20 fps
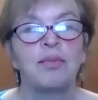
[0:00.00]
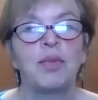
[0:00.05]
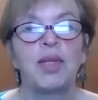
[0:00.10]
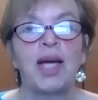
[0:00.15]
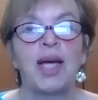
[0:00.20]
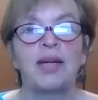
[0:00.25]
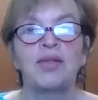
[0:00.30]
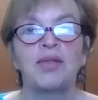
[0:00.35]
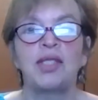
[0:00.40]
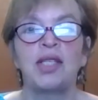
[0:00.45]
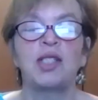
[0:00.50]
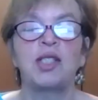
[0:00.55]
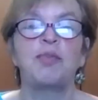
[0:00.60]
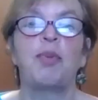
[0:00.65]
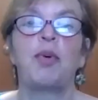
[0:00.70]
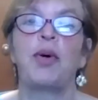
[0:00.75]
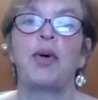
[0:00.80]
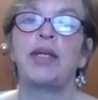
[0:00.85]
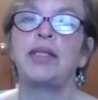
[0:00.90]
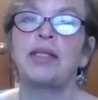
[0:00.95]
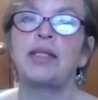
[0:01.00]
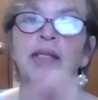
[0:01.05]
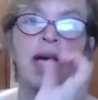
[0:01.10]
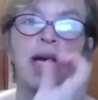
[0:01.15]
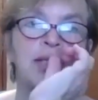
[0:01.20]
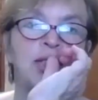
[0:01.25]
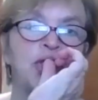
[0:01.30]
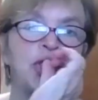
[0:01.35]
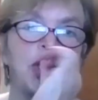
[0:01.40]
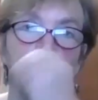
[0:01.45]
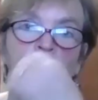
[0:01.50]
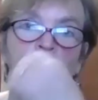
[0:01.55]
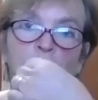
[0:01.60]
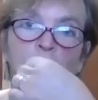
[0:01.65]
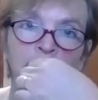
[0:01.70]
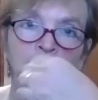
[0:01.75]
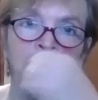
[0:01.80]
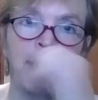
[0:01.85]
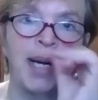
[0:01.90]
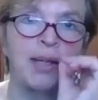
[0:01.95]
Without six points, I shut
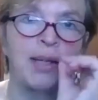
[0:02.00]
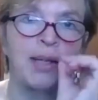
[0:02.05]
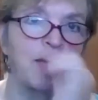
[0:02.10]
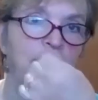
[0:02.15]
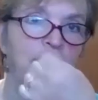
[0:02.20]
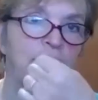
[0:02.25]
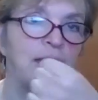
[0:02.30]
up in the mouth.